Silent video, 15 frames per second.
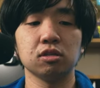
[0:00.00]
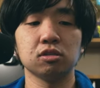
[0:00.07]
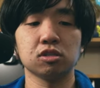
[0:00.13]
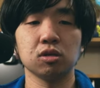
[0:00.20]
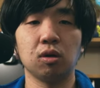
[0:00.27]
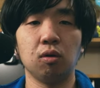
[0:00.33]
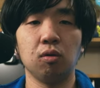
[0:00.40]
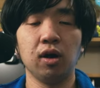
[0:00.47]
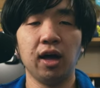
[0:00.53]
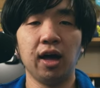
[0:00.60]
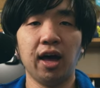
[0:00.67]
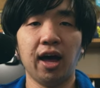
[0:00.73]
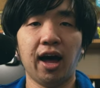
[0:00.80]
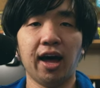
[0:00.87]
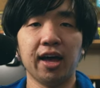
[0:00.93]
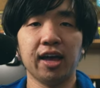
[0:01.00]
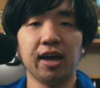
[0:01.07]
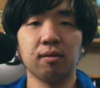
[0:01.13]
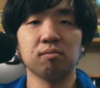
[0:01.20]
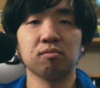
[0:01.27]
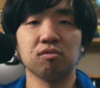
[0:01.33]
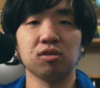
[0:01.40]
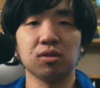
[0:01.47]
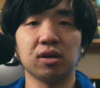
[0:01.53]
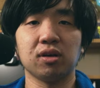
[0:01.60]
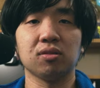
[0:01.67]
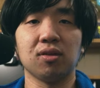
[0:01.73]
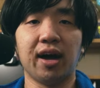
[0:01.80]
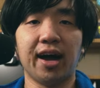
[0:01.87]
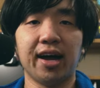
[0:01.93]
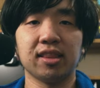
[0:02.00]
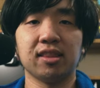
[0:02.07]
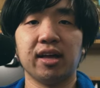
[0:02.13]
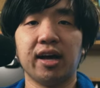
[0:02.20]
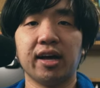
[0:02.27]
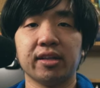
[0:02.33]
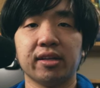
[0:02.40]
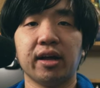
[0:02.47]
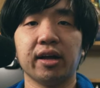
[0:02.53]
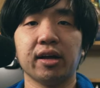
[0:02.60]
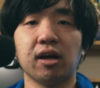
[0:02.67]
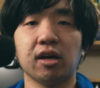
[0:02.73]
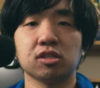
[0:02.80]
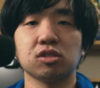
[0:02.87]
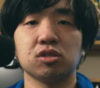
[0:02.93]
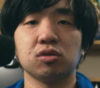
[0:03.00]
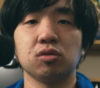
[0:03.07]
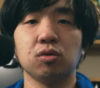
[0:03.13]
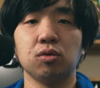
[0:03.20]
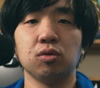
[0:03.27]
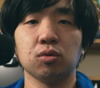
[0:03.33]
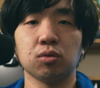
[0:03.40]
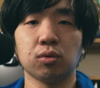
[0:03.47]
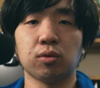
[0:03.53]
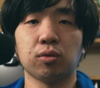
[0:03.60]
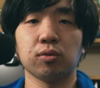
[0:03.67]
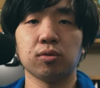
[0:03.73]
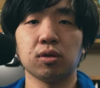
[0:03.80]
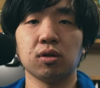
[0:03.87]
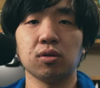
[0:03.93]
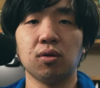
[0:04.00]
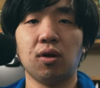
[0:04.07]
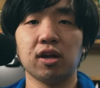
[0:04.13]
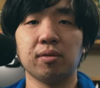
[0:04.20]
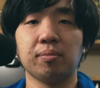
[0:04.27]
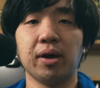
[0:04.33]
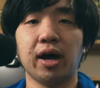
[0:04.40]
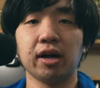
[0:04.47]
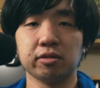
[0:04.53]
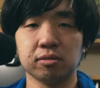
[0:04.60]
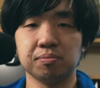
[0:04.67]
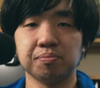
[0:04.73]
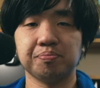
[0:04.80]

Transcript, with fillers: So I am really glad that I got to learn a lot about